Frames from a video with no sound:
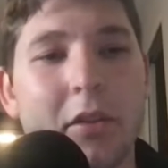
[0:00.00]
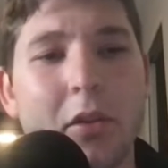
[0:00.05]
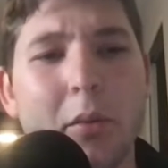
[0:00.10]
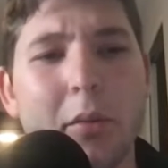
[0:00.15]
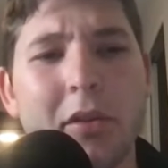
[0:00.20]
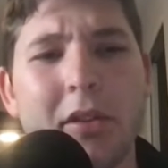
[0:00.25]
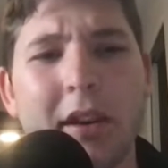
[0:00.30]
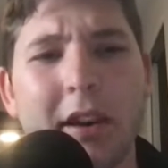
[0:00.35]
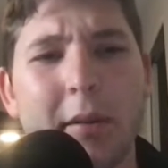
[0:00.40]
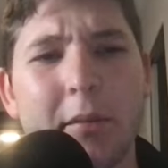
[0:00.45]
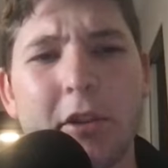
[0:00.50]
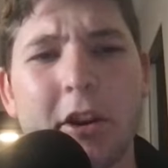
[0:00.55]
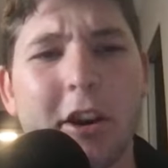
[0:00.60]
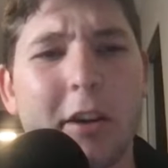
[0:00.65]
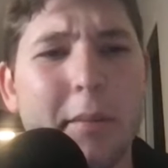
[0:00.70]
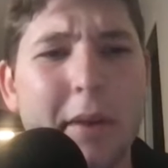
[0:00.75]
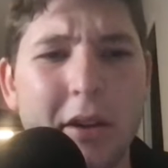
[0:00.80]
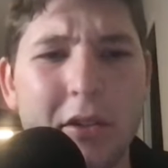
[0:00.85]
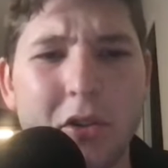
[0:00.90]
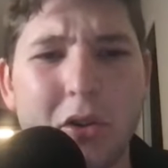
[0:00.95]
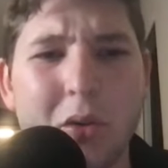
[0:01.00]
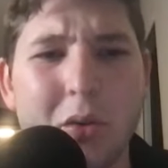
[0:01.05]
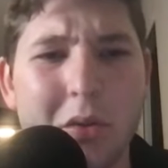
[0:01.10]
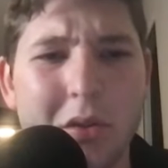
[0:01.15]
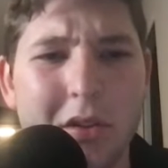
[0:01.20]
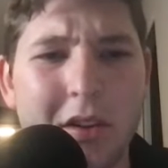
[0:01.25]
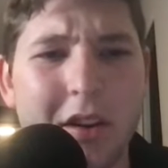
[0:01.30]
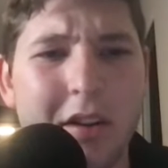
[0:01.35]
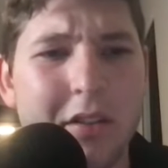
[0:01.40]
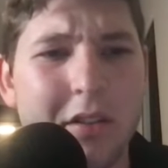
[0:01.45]
It's almost like I'm talking about two
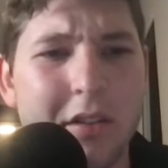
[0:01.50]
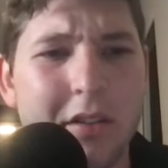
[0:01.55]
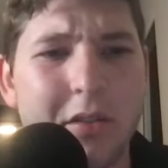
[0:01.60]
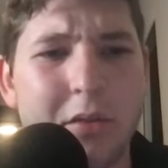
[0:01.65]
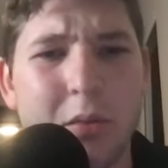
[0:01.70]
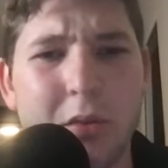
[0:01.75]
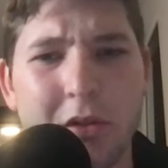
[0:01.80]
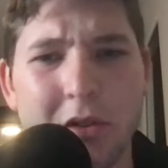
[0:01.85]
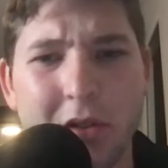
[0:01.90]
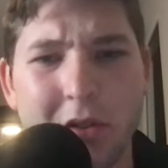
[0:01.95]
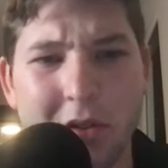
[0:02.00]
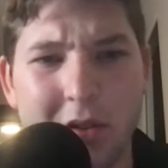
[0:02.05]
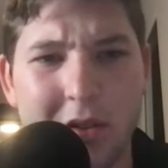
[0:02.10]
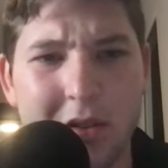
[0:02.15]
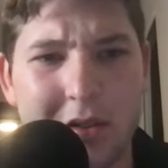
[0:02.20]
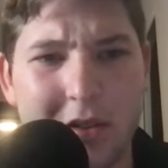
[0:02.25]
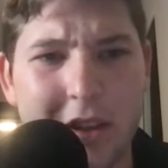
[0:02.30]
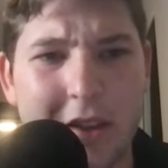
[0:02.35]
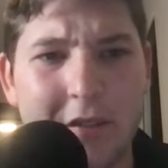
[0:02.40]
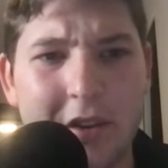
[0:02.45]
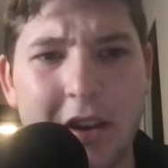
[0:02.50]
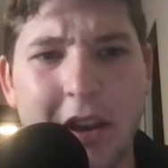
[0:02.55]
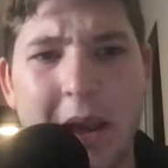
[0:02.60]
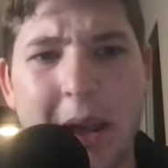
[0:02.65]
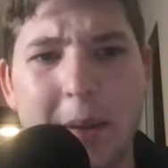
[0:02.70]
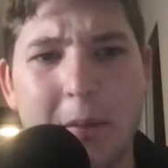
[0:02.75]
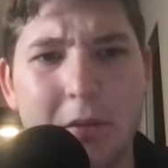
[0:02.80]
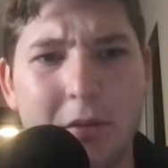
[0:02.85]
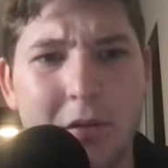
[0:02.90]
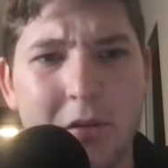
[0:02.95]
seasons, which is 7
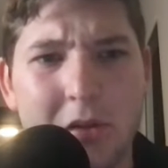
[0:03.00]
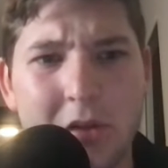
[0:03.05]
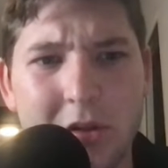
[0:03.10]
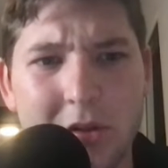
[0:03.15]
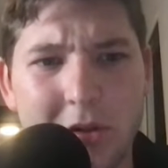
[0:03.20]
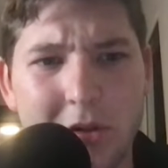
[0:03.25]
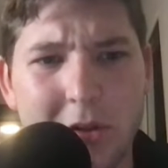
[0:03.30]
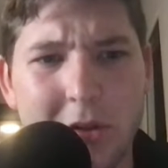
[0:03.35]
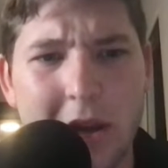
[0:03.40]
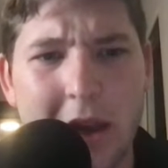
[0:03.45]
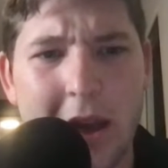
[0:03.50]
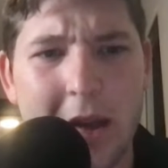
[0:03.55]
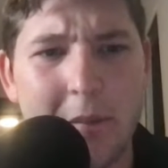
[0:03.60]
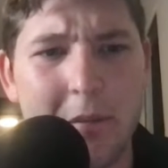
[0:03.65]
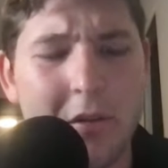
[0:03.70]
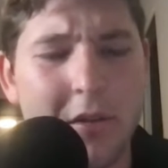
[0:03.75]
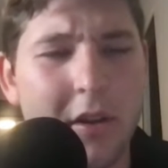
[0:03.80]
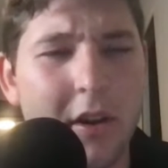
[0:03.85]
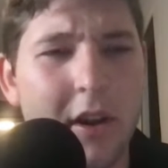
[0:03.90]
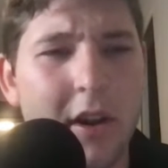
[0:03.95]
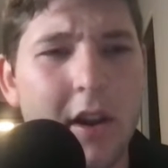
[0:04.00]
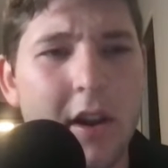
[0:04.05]
games versus 2 games.